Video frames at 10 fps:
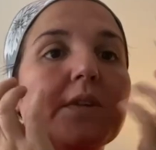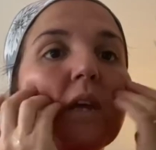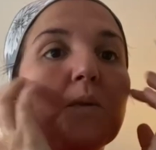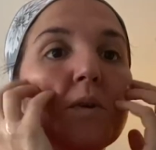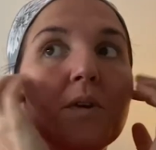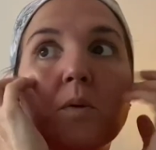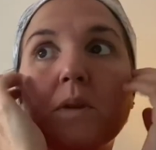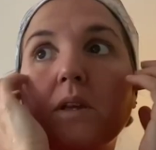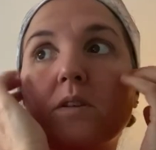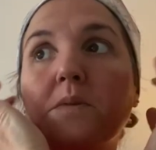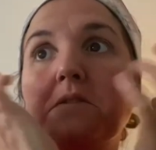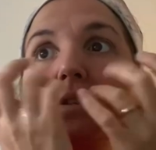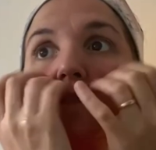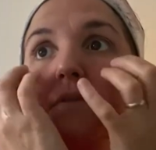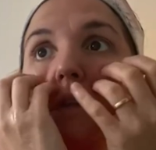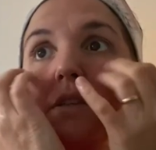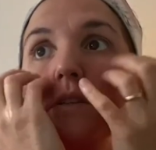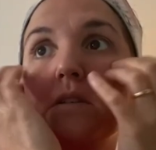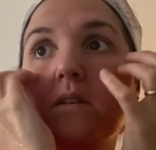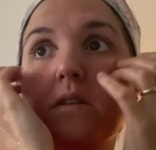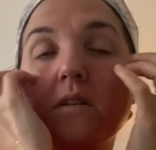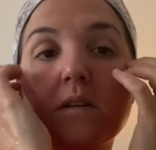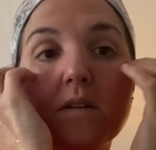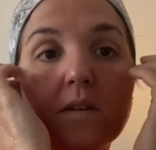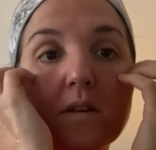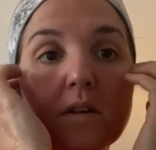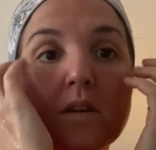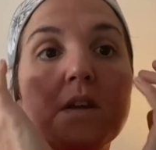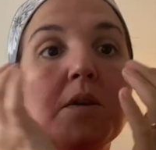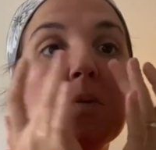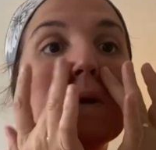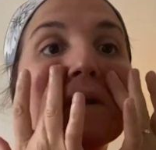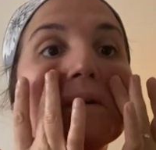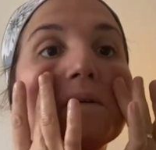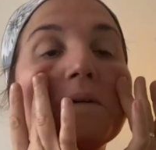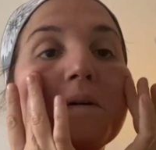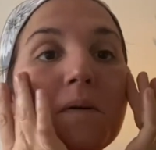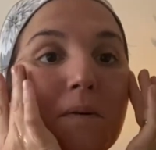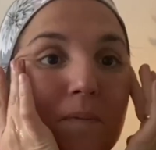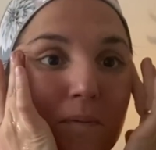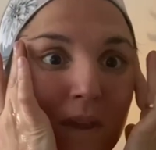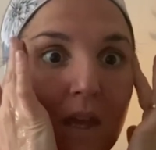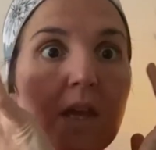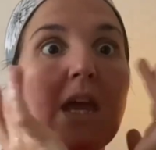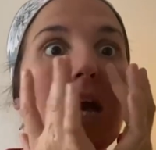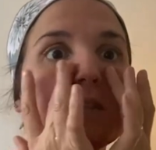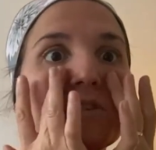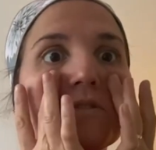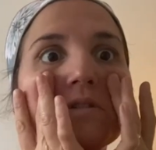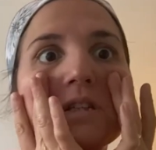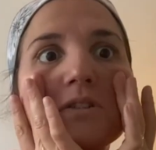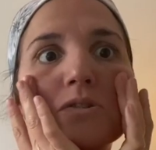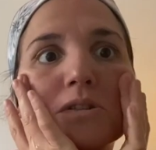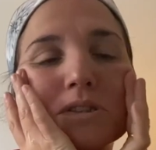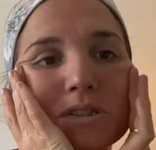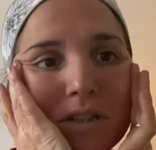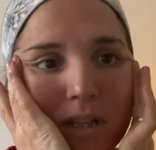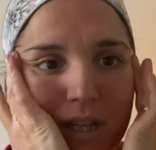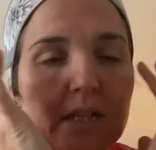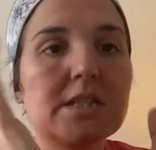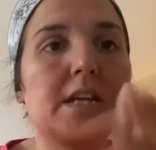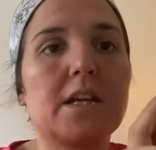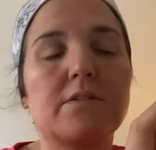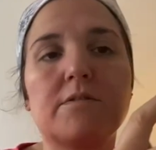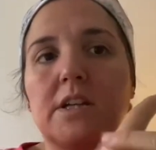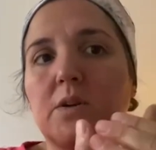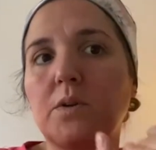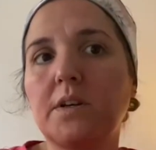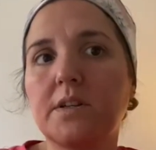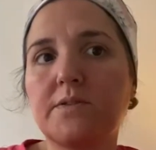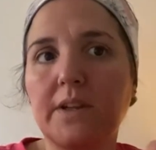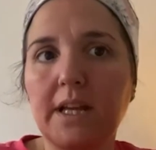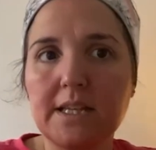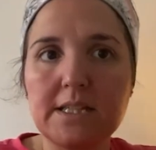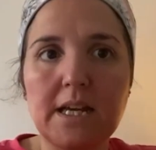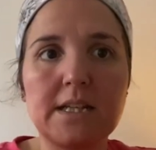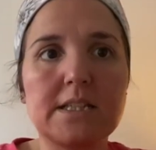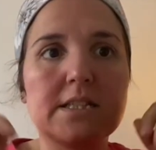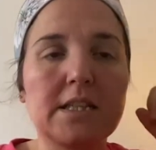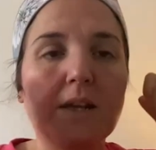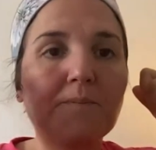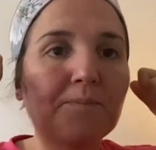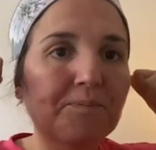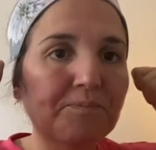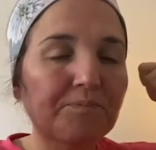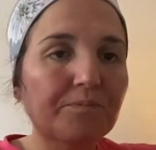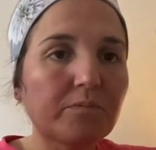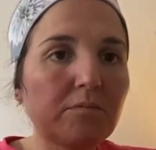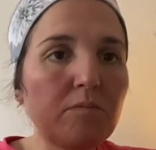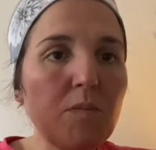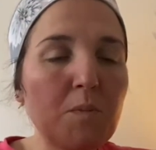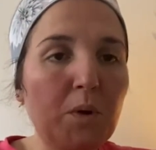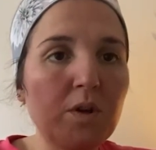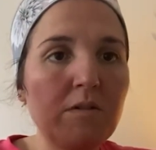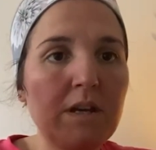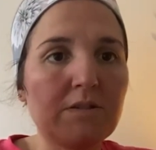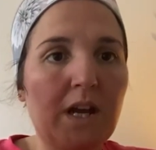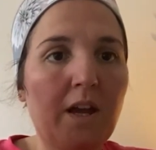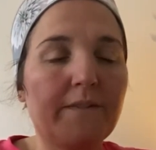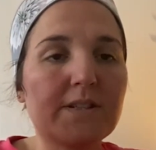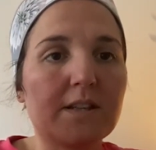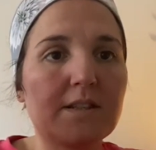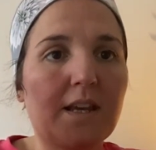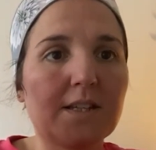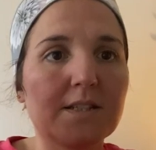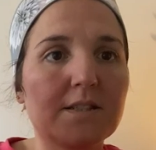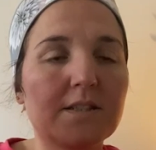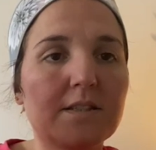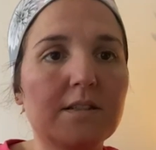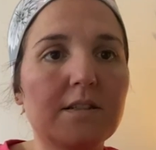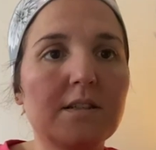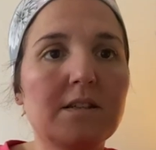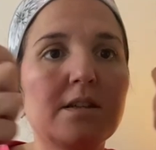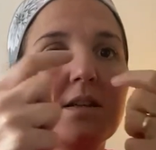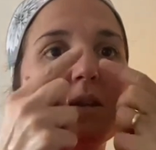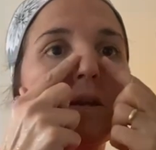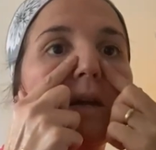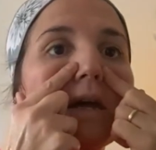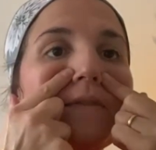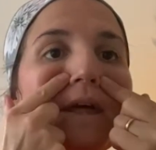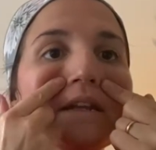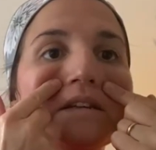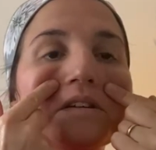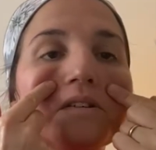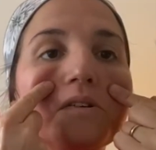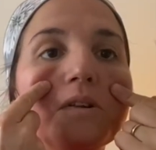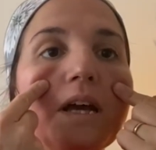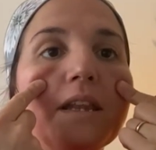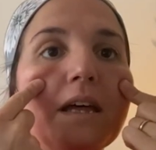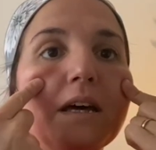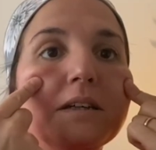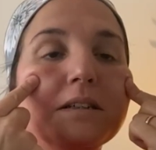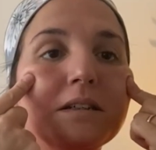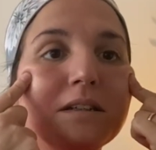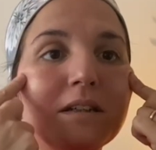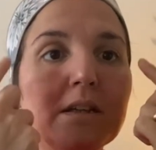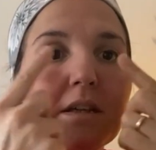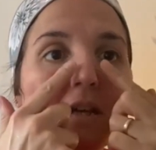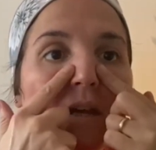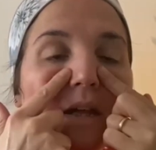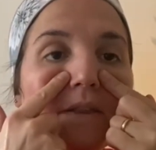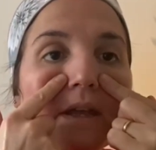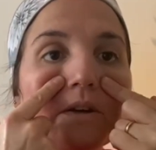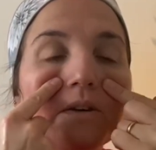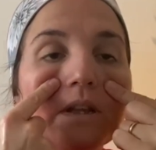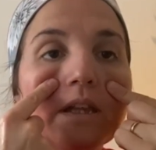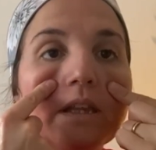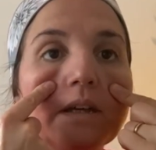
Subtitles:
Yeah, I would normally use my crystal for this. But you know, I saw a really good thing yesterday and it really worked for like sinuses and that. Pull your ears right out for 10 seconds. And then go like that. And then go like